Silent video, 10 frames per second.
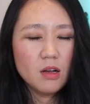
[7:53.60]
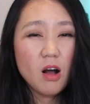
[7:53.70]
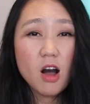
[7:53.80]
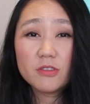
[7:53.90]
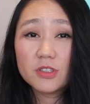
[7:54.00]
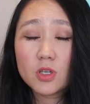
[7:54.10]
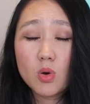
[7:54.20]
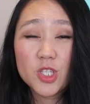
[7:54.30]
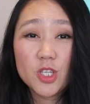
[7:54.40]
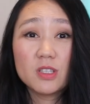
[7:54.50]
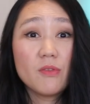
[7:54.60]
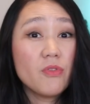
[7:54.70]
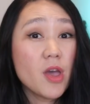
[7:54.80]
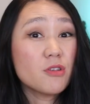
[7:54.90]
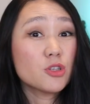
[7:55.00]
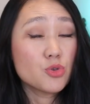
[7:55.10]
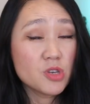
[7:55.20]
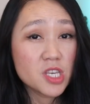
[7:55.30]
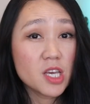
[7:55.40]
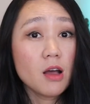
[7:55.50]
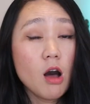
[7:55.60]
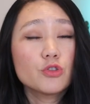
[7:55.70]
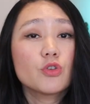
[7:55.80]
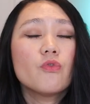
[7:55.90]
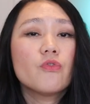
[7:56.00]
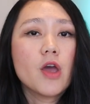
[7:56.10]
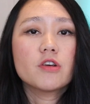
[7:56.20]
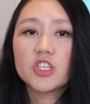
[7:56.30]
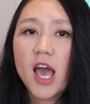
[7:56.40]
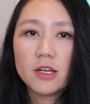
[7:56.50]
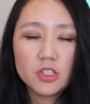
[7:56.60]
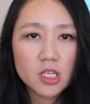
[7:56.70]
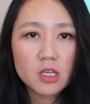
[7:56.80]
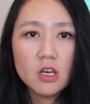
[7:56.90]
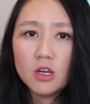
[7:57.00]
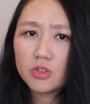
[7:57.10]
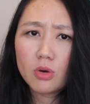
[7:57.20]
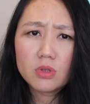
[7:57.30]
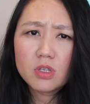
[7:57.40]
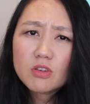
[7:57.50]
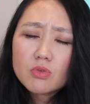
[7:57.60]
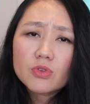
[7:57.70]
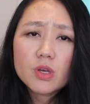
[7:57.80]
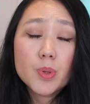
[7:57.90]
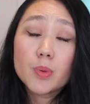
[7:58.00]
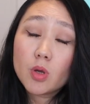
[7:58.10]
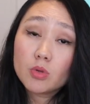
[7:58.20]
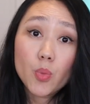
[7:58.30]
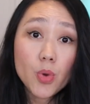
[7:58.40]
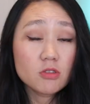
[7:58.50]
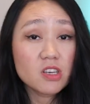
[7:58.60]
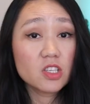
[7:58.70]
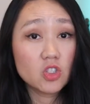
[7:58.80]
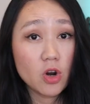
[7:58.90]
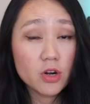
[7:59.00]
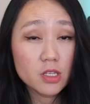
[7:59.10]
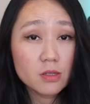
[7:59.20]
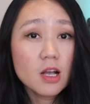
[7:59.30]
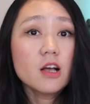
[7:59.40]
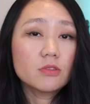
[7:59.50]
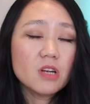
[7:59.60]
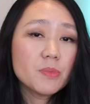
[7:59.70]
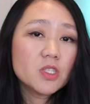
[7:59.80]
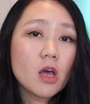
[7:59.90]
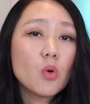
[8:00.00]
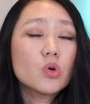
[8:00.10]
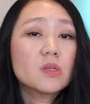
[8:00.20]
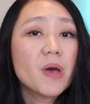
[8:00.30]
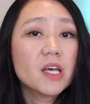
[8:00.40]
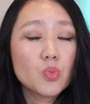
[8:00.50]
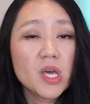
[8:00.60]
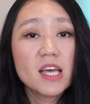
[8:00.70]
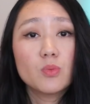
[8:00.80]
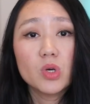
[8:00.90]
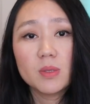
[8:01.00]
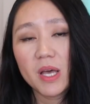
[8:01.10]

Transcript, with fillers: All these questions are very tricky and also very challenging. So usually people don't know where to get started. So let me tell you what's the best way and what's the